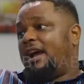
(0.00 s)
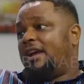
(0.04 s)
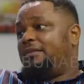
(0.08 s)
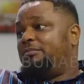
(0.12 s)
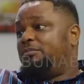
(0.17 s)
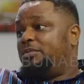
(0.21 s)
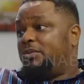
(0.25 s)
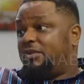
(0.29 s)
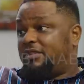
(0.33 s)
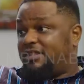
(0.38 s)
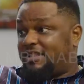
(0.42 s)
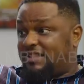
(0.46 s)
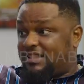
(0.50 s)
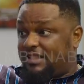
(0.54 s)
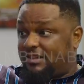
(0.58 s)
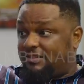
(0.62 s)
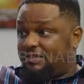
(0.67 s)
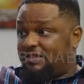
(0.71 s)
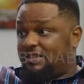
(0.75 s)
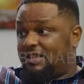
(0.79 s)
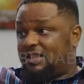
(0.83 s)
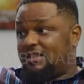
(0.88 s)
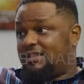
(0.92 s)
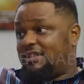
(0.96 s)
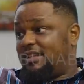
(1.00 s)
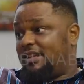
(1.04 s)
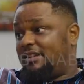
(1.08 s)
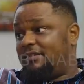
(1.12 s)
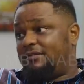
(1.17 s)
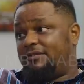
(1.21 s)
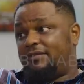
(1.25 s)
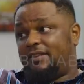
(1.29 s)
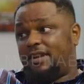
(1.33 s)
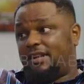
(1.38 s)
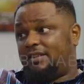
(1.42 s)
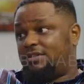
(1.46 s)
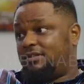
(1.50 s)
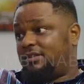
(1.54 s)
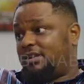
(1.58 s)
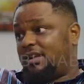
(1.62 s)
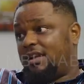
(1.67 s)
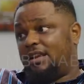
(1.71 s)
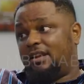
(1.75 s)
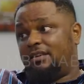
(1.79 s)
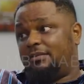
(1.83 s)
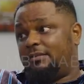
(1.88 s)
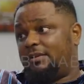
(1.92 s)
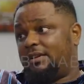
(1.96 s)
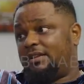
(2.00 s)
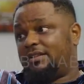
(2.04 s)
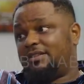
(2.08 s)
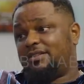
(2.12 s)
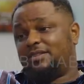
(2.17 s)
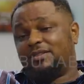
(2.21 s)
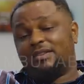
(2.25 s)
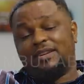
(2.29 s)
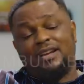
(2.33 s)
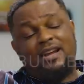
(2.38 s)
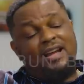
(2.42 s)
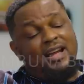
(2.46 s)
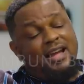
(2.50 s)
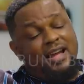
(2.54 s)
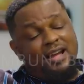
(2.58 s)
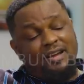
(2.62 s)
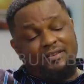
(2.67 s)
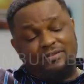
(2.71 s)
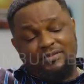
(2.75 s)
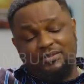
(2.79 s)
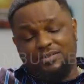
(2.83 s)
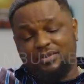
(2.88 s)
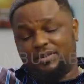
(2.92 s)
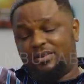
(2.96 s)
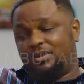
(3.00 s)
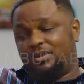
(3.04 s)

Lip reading: I booked a 7:30 a.m. flight to Calabar, so I have to